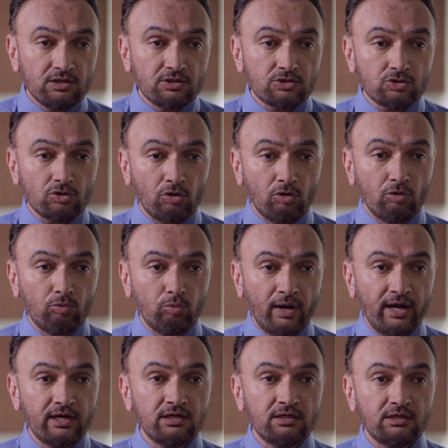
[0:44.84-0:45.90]
So
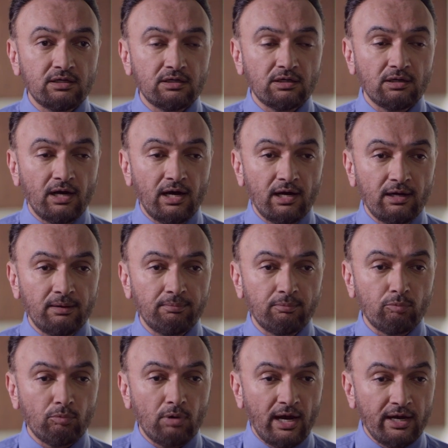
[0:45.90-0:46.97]
when
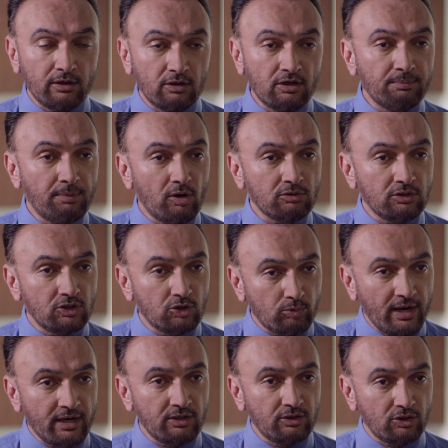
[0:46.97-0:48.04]
I heard about the
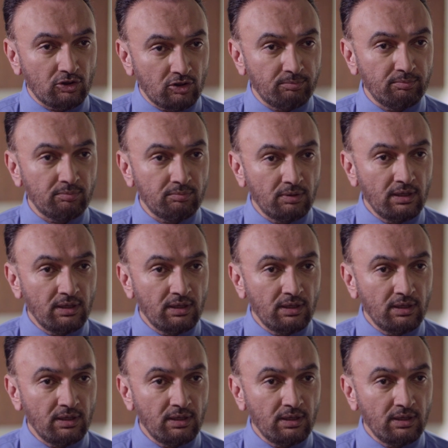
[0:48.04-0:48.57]
DirectDerm